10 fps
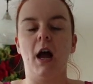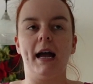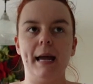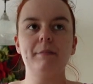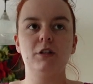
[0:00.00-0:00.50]
I
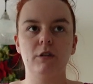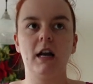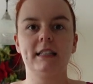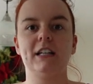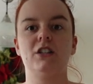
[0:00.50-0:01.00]
came to the
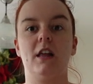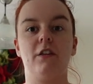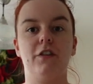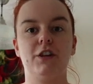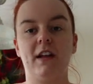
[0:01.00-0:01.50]
realisation that
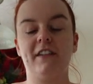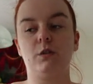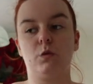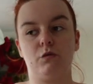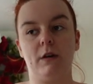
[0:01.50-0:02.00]
the fish
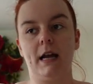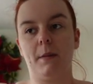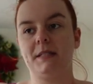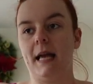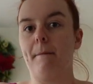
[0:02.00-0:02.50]
flavours was really
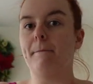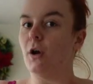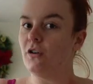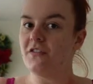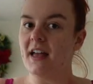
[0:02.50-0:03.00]
upsetting
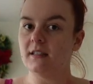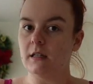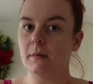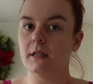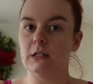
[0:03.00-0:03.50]
both of their
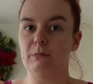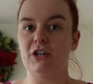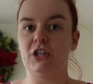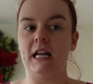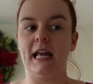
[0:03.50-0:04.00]
stomachs,
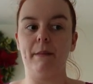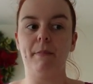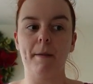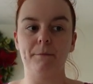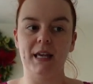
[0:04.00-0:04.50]
especially
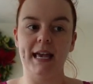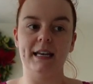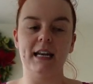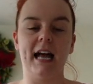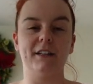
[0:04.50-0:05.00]

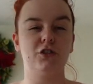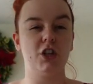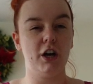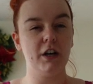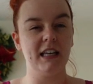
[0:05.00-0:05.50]
Pumpkin and
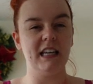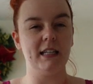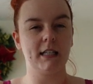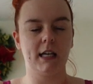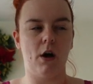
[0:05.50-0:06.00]
Turkey,
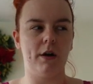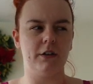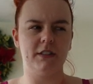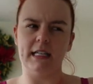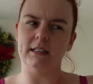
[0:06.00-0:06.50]
he's kind
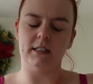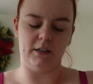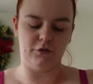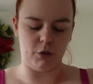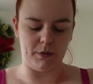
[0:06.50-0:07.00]
of
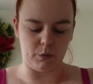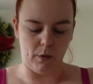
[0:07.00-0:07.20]
sensitive to as